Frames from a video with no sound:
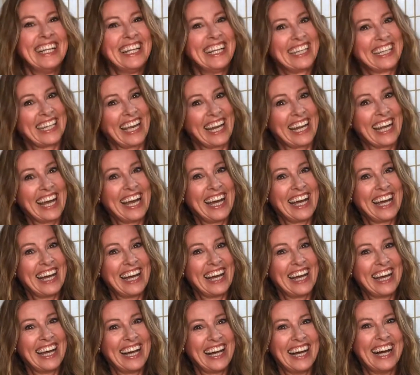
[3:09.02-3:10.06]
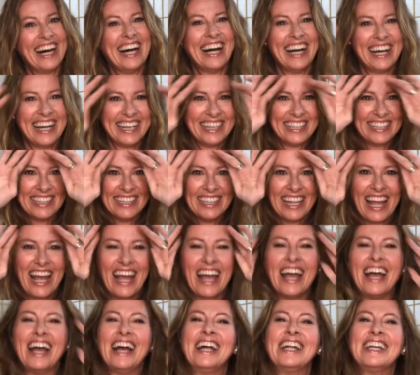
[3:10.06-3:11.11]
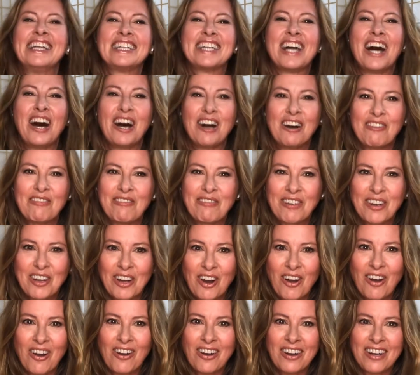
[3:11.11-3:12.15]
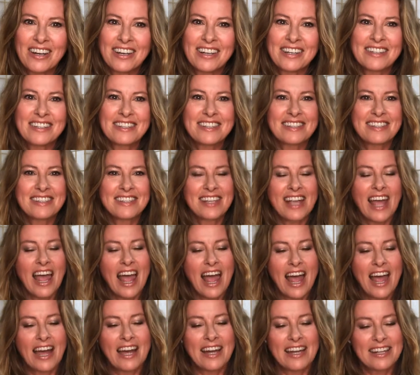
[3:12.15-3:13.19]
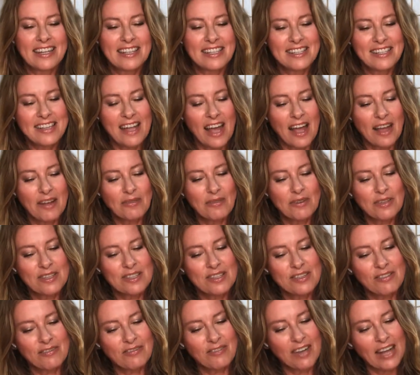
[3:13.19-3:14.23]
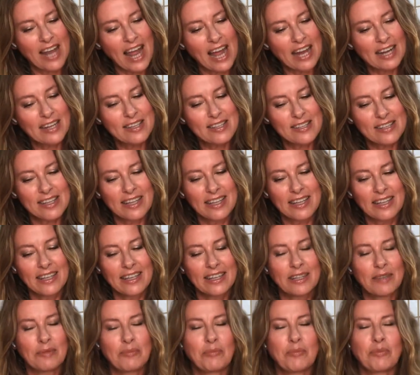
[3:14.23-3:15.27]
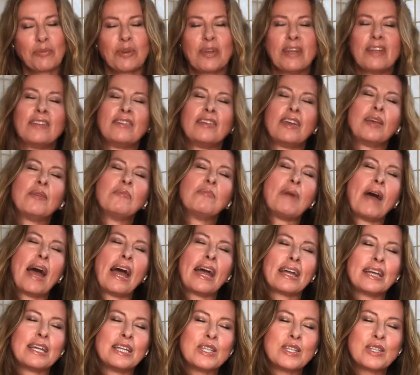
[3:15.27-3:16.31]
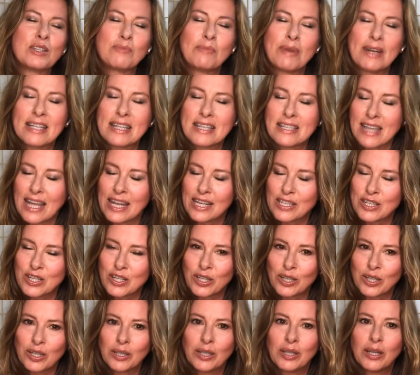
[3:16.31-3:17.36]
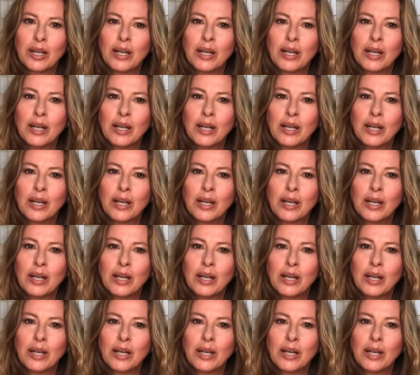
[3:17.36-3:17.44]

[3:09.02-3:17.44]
Ta-da! And of course, as I was relaxing and breathing back into my center,